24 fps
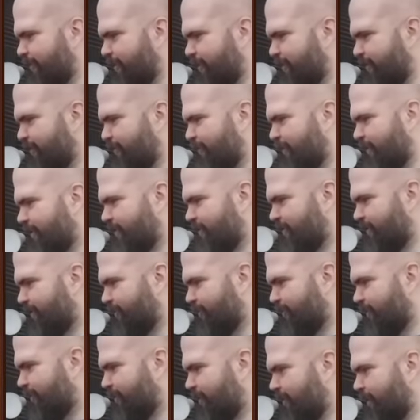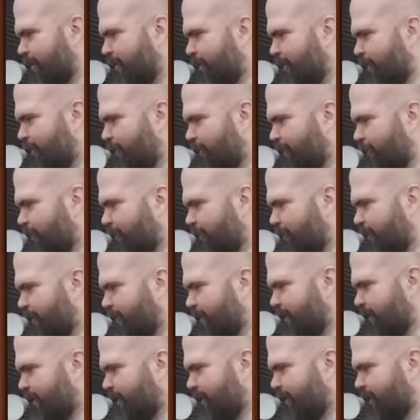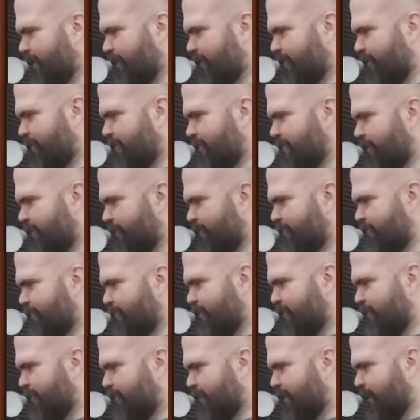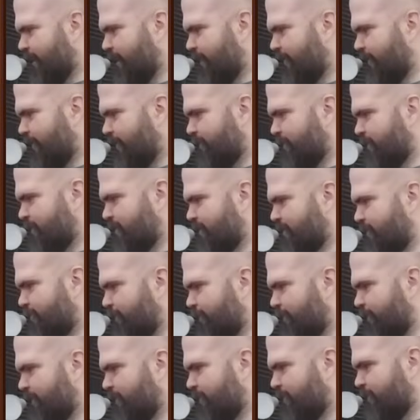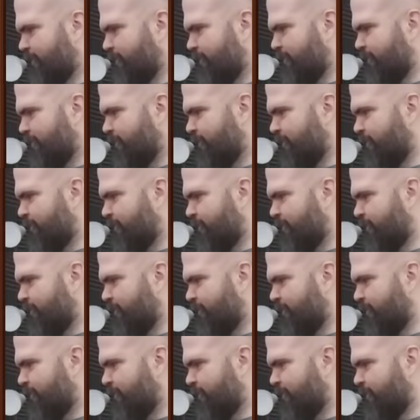Really excited for it. What thing I always love is when you can have NPCs move into